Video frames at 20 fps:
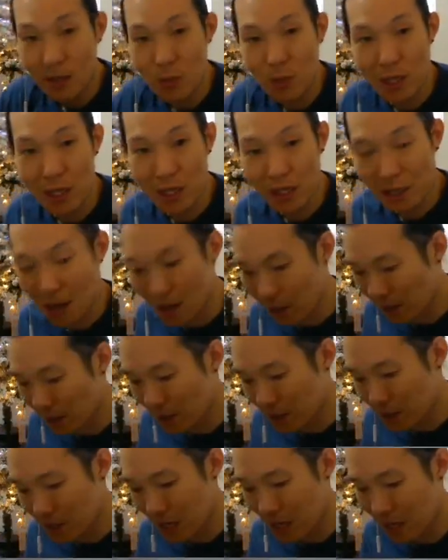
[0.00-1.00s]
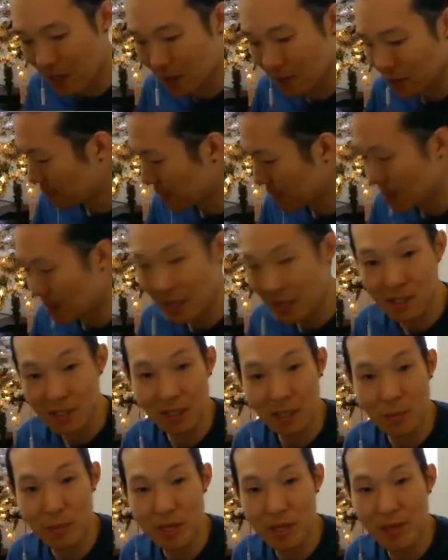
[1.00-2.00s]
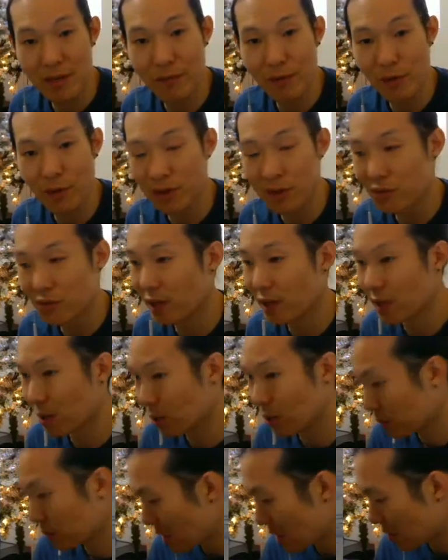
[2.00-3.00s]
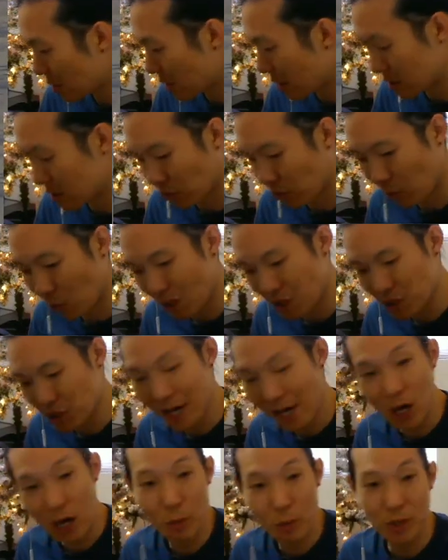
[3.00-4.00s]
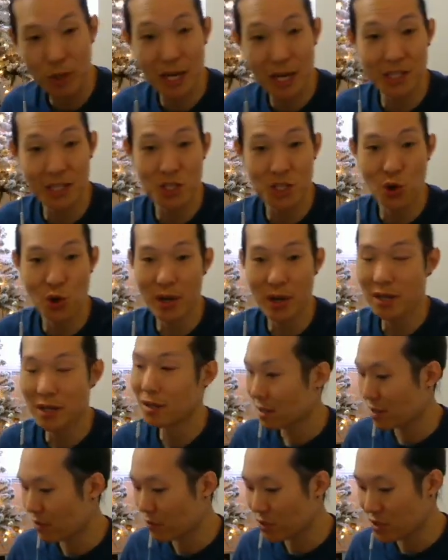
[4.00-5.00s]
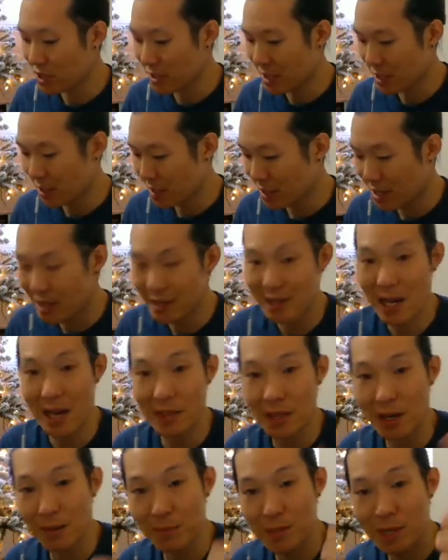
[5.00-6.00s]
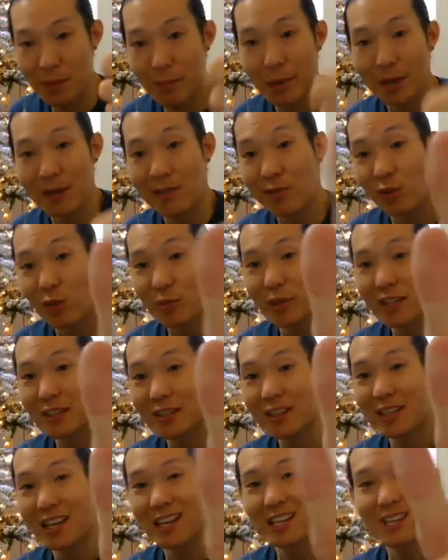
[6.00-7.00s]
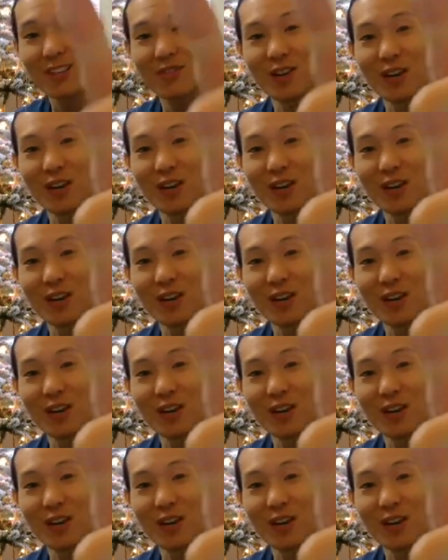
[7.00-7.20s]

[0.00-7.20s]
We can call it a day. And that's gonna be it for this video. Thank you guys for watching. I hope you guys enjoyed. If you did, hit that thumbs up button for me. Thank you